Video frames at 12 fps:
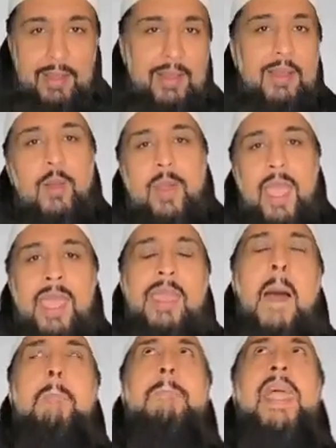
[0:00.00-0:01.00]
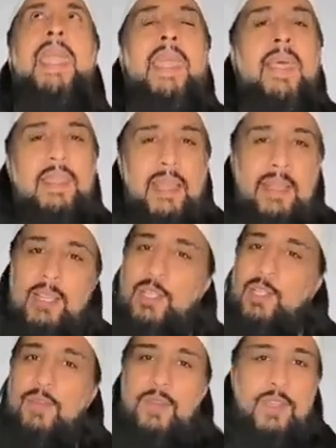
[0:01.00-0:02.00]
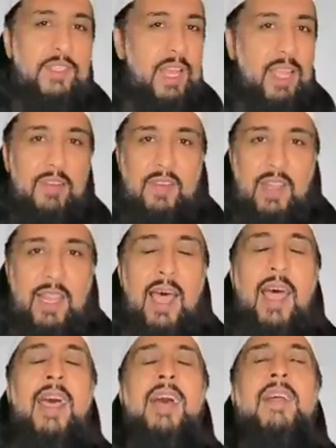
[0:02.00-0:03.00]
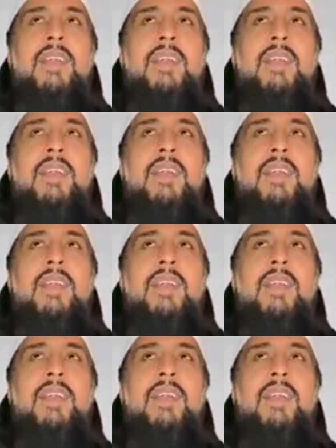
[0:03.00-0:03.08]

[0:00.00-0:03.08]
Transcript: Okay, make the intention for the sake of Allah.